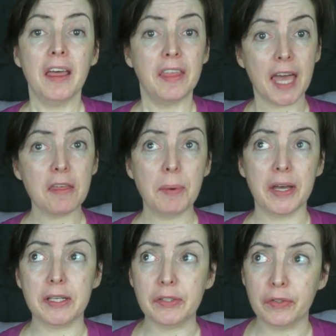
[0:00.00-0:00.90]
The other
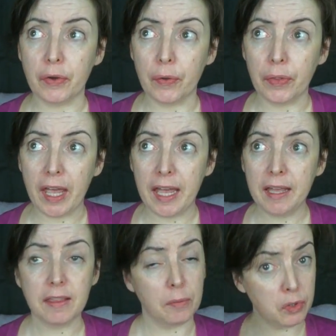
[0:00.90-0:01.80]
person on
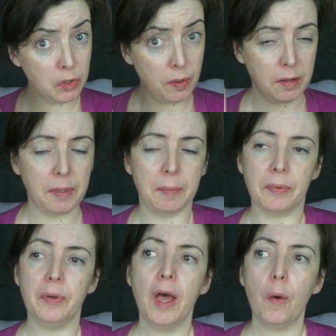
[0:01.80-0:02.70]
there were 2 other
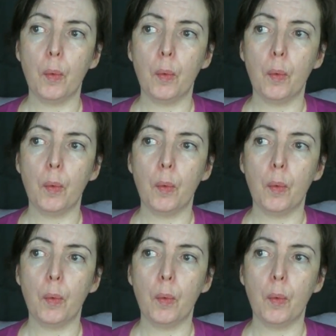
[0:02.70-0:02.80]
people.